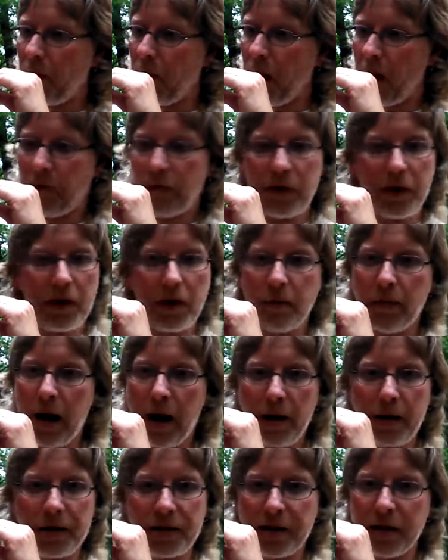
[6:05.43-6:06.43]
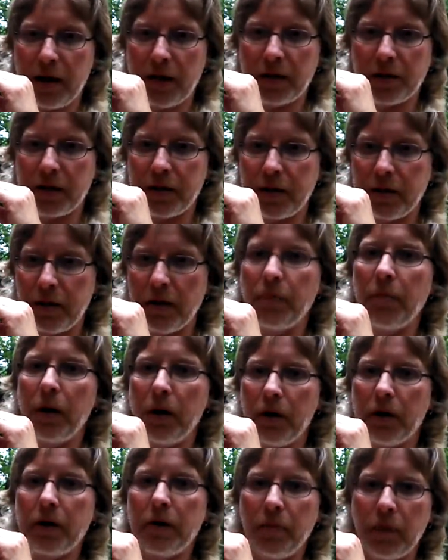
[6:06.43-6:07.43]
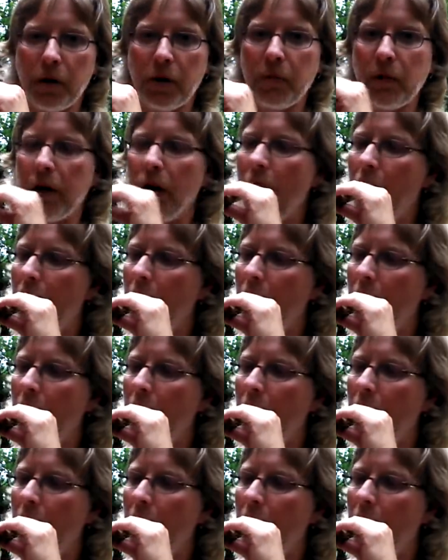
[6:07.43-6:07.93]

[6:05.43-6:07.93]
Everything about it says American bourbon.